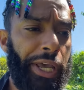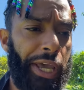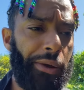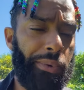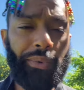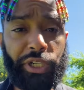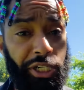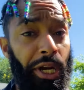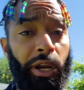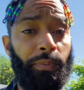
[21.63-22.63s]
And when we
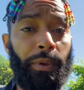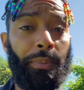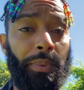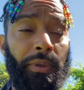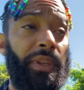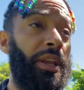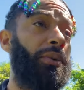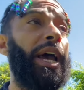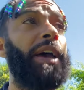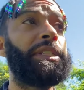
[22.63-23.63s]
share it with people, if they
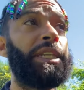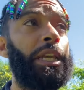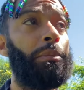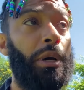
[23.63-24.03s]
don't have the same